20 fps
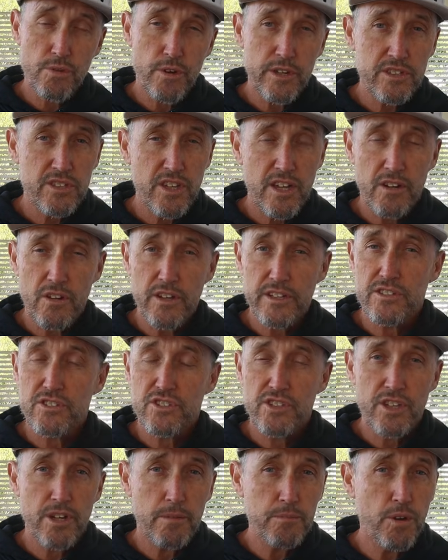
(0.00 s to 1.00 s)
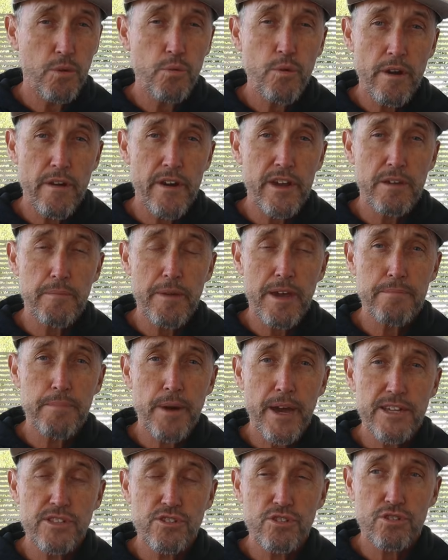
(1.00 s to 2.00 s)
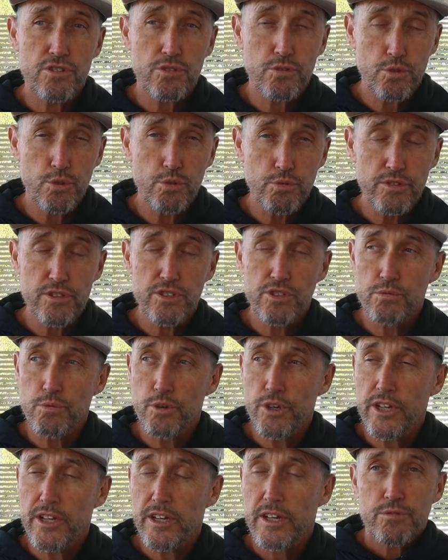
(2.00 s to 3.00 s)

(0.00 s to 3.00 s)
right down. Like I said, I'm not worrying about paces at all this week.